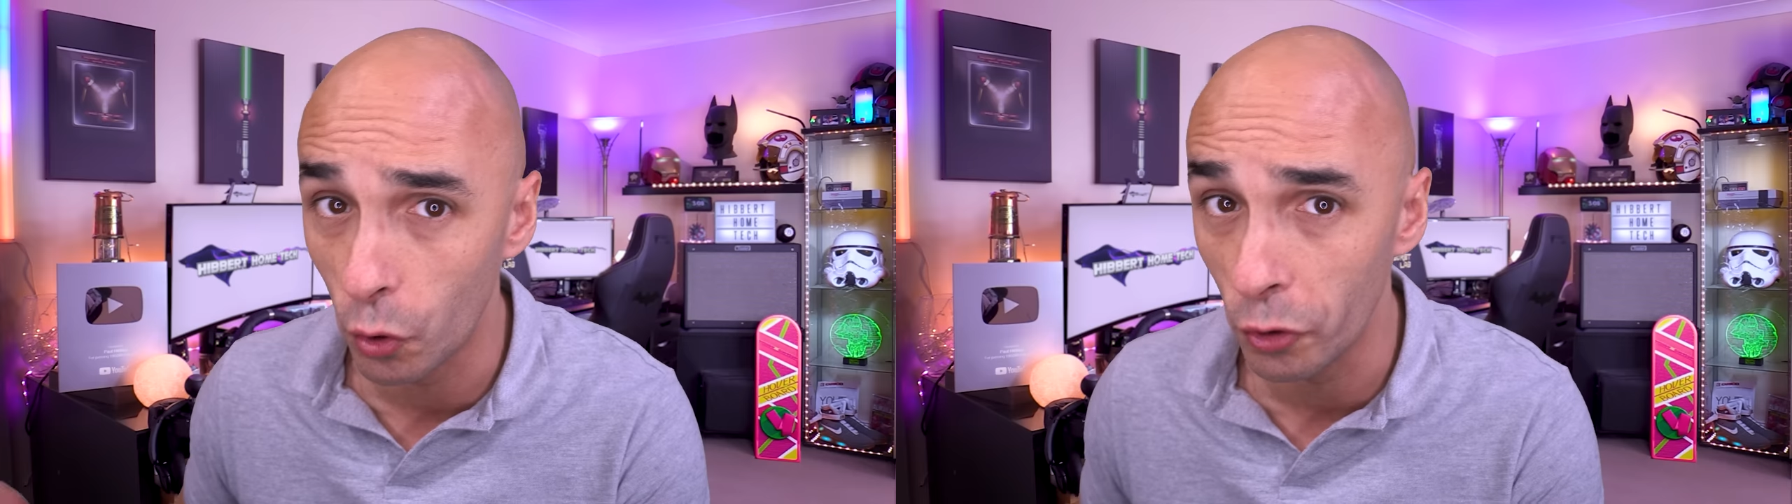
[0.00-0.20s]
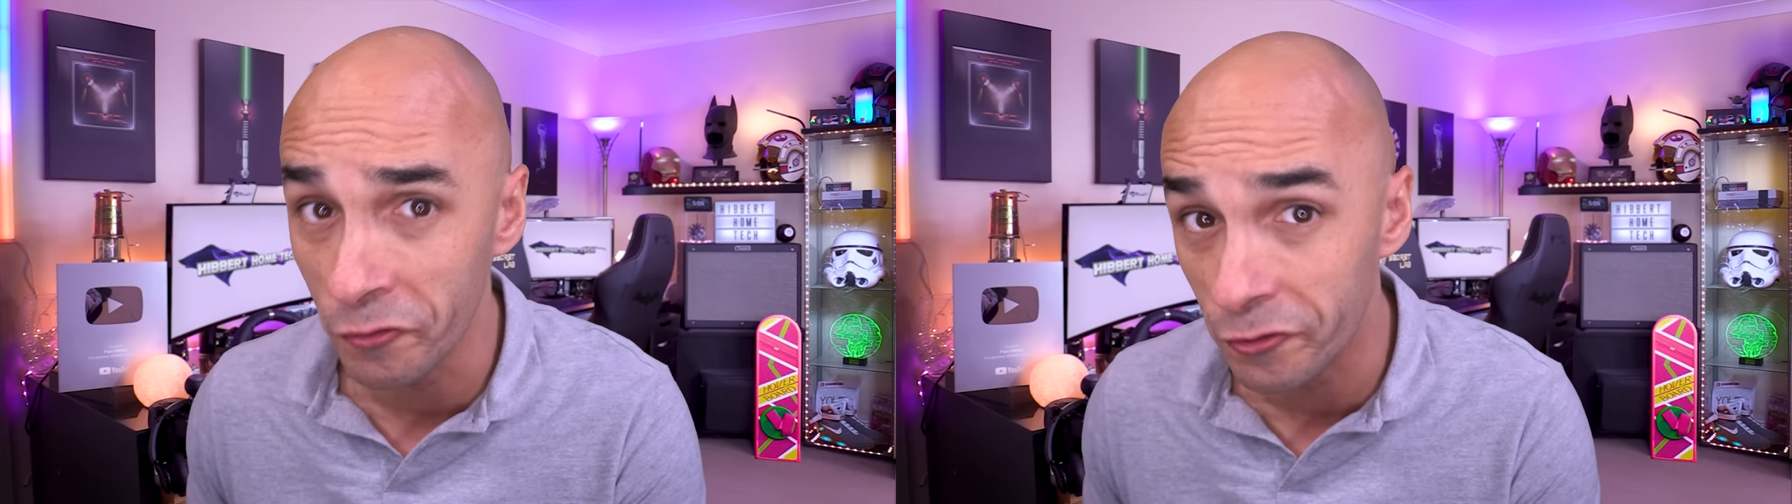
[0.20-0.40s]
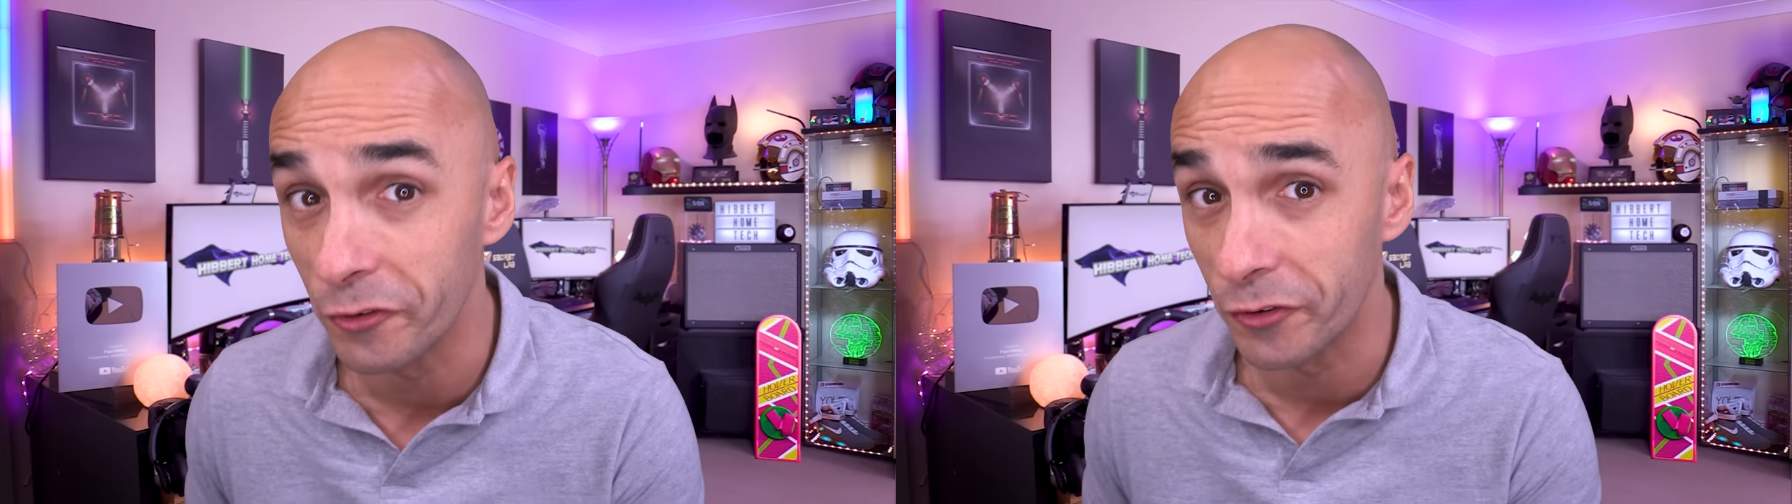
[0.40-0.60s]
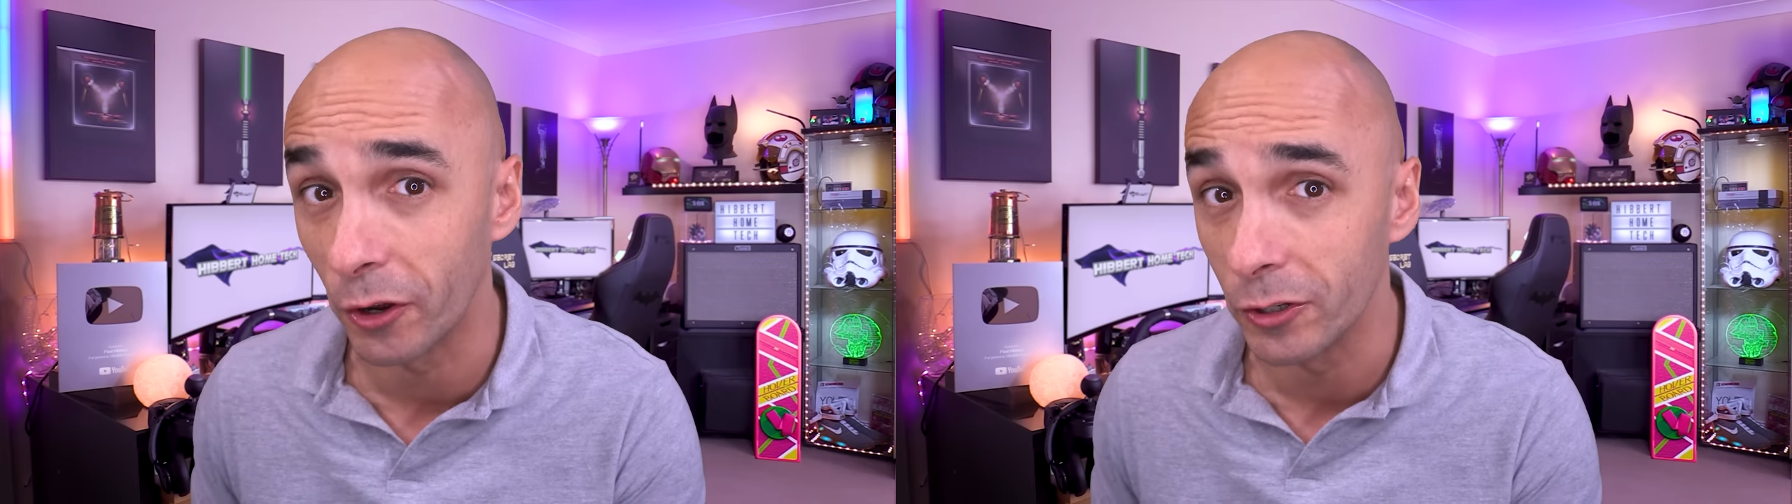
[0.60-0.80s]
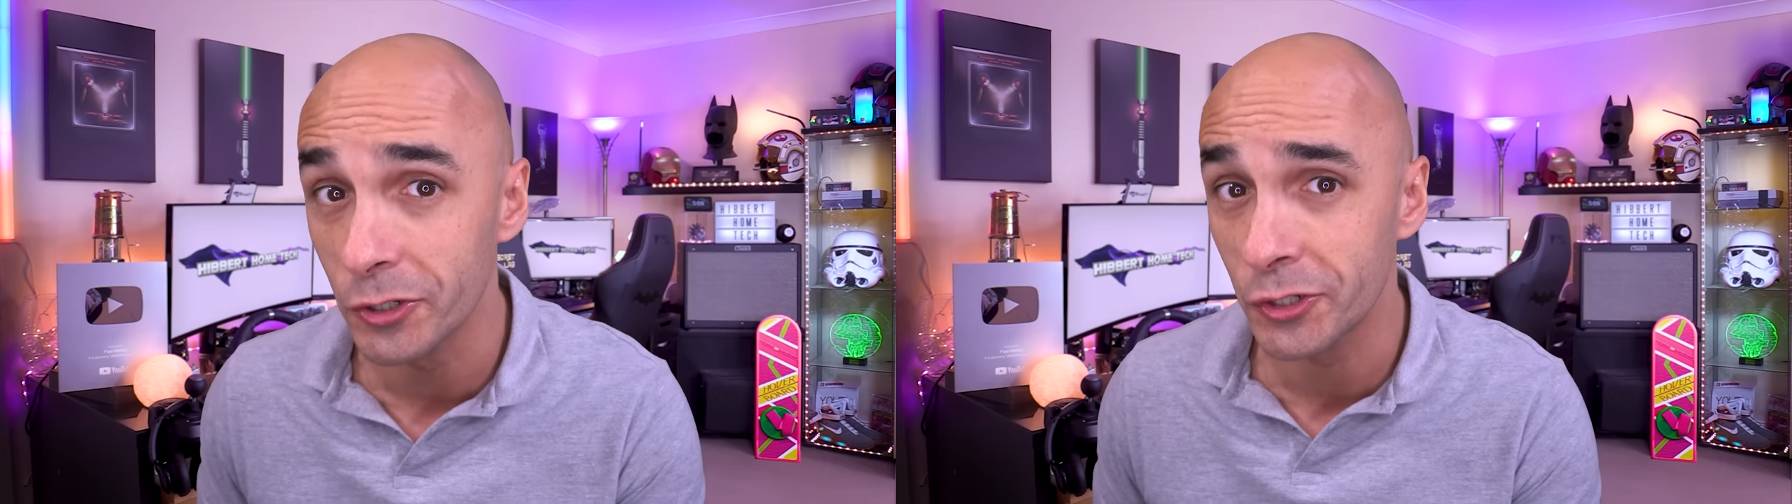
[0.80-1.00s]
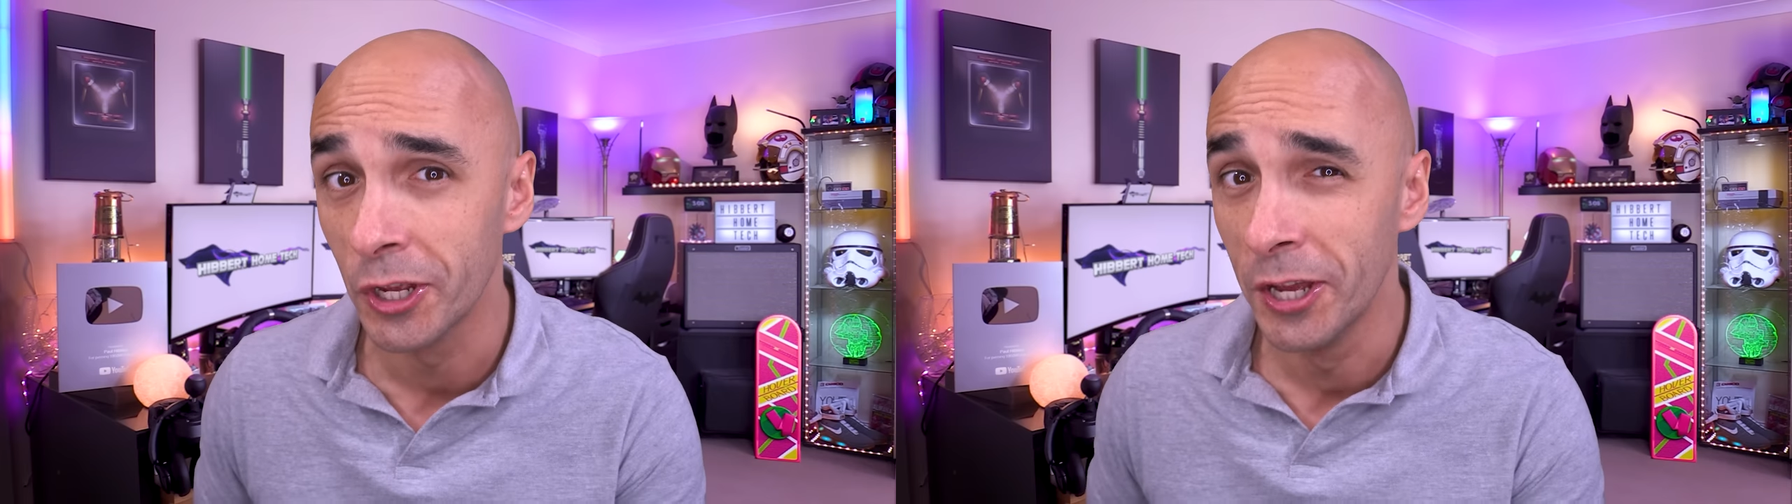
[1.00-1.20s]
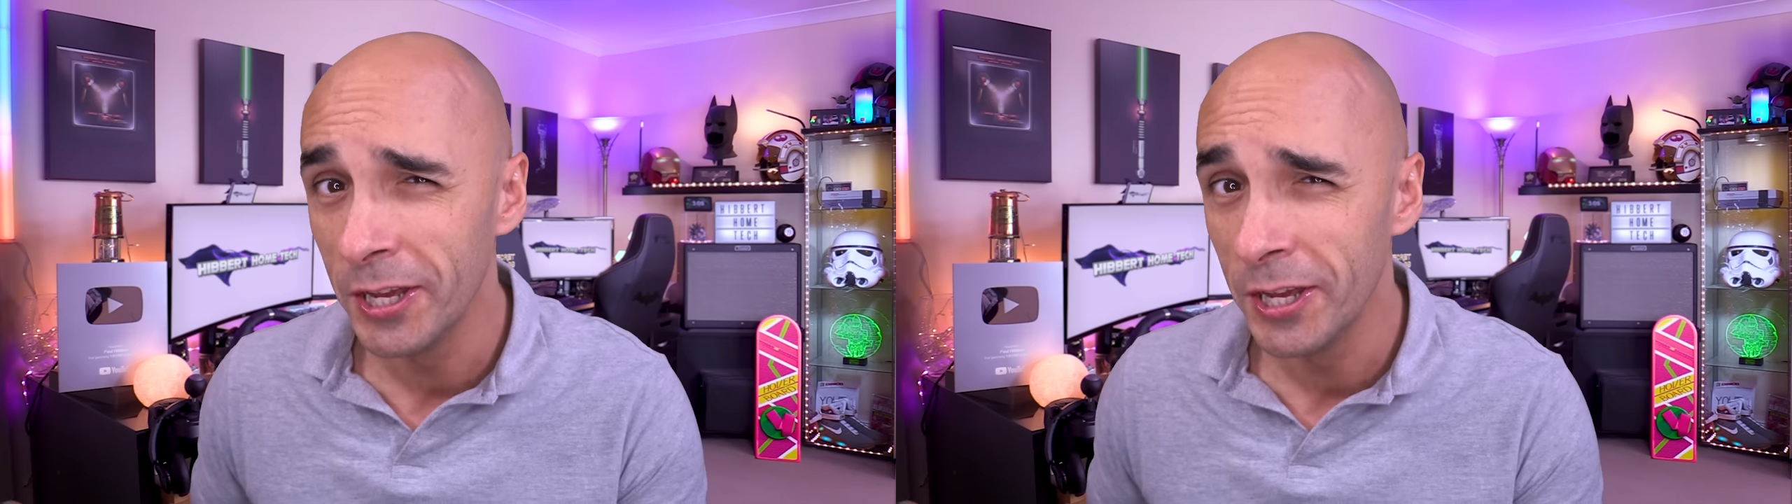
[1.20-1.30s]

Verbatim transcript: hundred dollars,